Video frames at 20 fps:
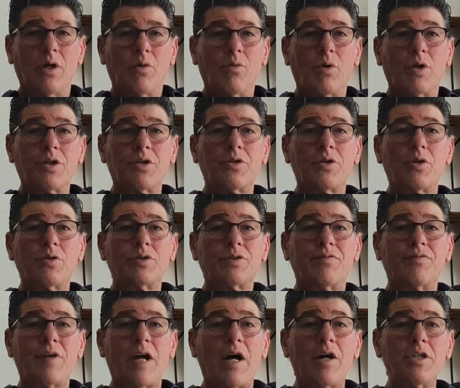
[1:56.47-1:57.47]
What are those
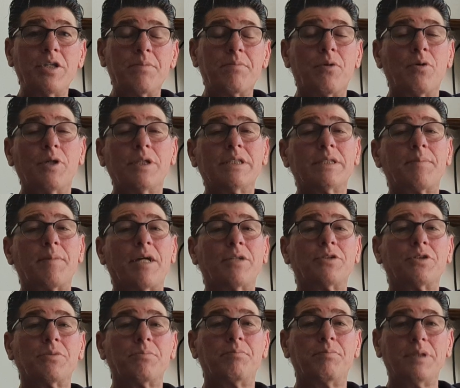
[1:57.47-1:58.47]
value points
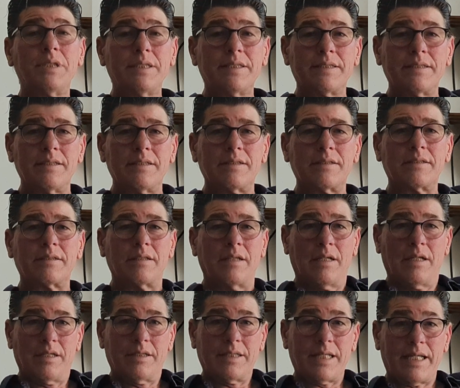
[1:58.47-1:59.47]
about your business
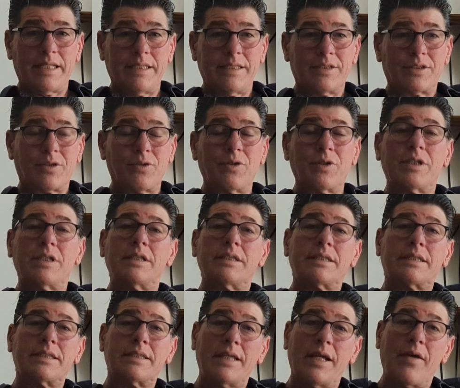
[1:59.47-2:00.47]
that is going to
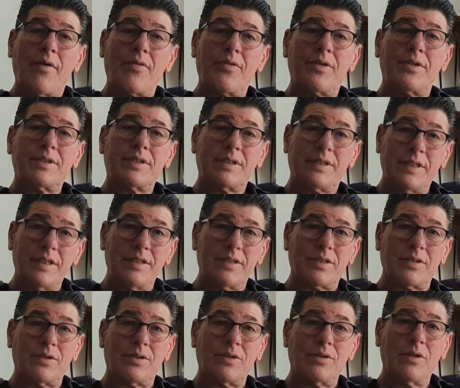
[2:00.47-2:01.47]
sell the
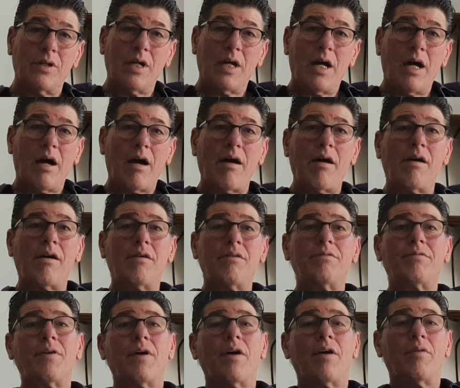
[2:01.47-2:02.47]
sizzle
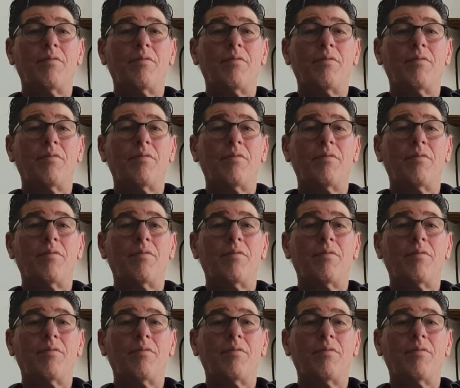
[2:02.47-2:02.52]
of